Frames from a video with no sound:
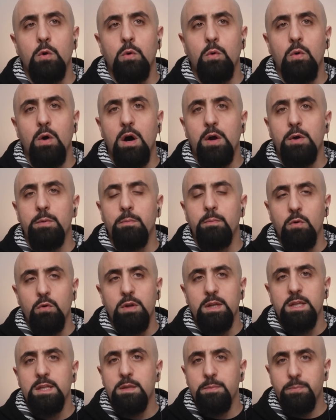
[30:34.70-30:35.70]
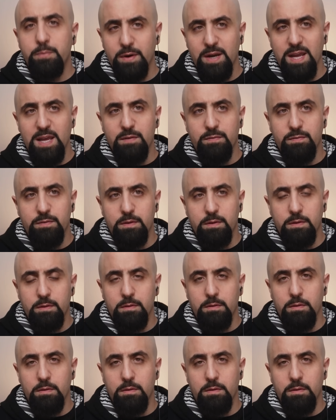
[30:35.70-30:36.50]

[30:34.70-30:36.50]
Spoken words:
who are morally depraved.